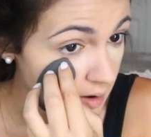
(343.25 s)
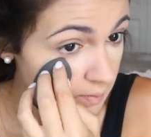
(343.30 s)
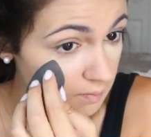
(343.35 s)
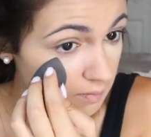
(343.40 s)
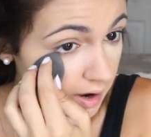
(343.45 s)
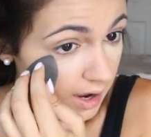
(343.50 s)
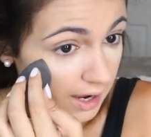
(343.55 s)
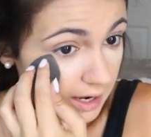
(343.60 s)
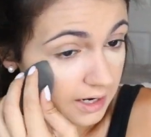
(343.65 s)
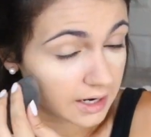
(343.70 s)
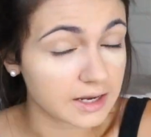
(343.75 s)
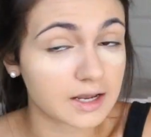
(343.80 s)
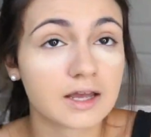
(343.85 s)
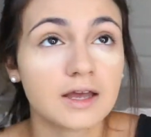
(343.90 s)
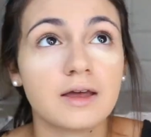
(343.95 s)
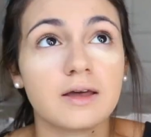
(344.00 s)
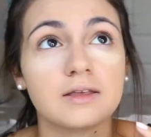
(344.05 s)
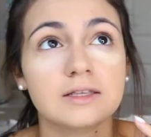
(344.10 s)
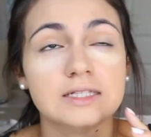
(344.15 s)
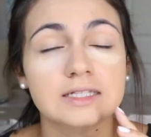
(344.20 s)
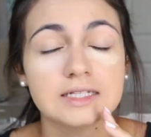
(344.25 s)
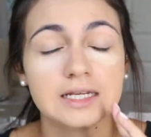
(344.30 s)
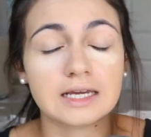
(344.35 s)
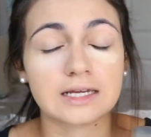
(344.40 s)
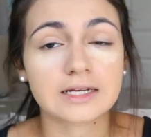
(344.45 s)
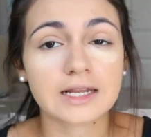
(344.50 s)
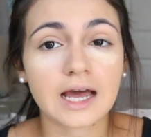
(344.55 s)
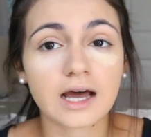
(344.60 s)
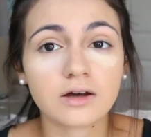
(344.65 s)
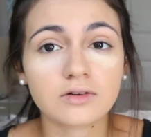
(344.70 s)
My
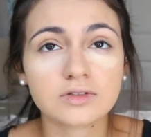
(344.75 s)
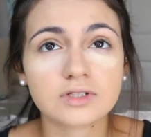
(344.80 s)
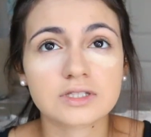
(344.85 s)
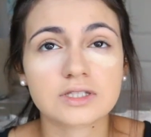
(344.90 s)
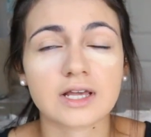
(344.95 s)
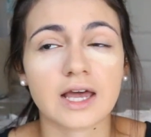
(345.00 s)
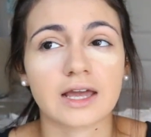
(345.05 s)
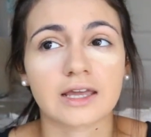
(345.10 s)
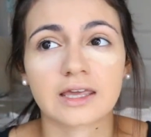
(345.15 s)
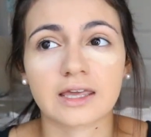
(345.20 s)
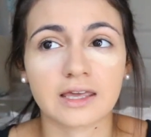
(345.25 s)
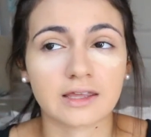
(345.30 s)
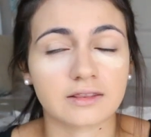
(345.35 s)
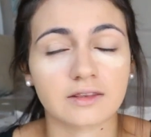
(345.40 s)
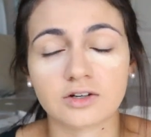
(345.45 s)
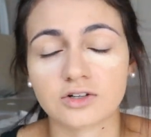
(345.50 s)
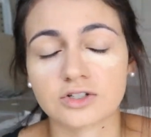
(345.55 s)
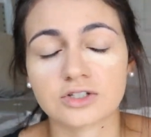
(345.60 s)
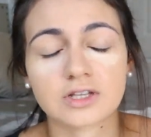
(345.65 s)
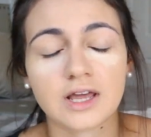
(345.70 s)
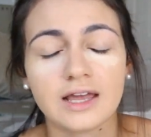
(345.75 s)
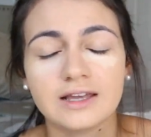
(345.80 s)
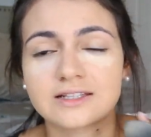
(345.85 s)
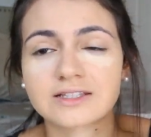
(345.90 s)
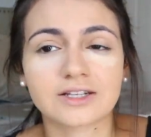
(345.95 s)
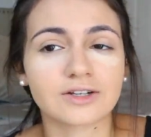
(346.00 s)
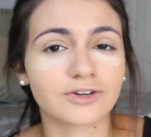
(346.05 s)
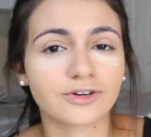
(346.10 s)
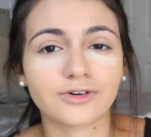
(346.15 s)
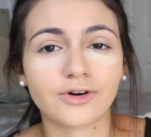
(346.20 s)
standouts, I
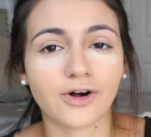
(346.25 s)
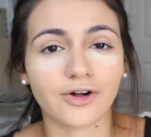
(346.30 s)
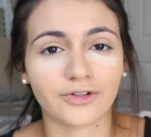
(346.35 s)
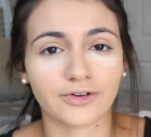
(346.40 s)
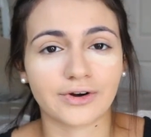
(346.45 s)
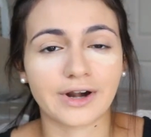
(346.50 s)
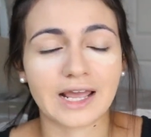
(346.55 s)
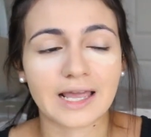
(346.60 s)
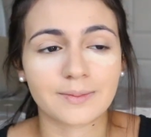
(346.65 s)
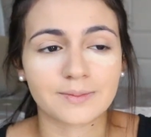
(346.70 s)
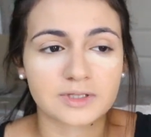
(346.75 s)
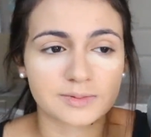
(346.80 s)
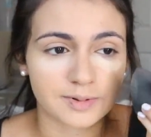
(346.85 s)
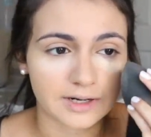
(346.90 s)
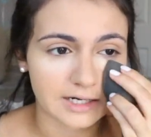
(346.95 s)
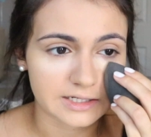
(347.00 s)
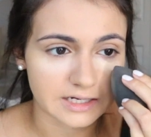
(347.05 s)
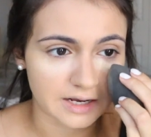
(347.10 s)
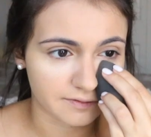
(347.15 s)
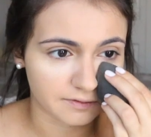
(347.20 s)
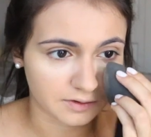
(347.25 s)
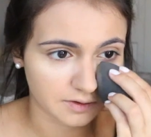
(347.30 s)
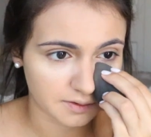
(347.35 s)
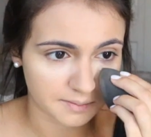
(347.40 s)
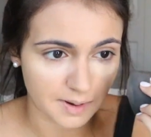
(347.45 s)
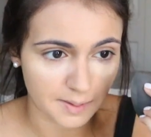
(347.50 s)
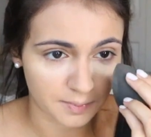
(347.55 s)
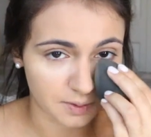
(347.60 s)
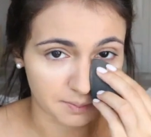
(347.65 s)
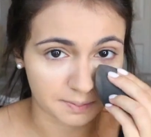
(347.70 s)
still don't know all their names, but I definitely
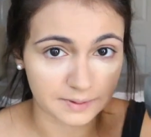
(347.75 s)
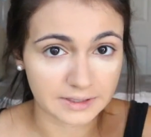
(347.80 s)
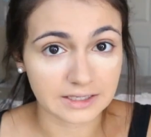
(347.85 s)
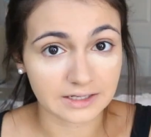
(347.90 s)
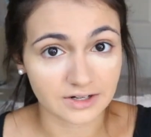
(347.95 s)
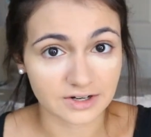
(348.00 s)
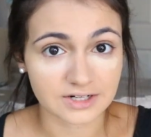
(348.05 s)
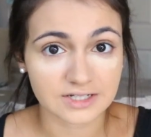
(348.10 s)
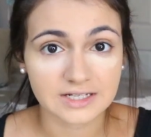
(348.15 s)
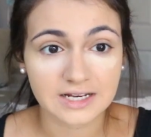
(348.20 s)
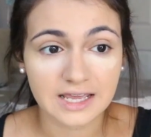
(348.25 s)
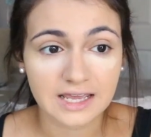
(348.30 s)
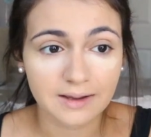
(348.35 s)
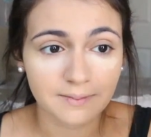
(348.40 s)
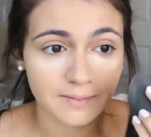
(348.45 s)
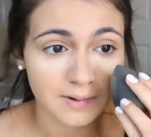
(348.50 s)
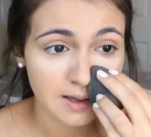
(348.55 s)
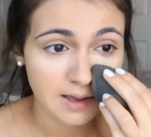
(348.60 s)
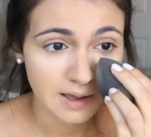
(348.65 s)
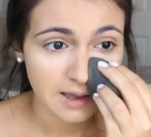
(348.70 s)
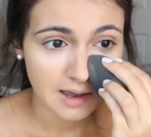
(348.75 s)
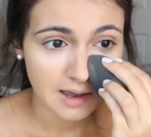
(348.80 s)
remember Peter's name.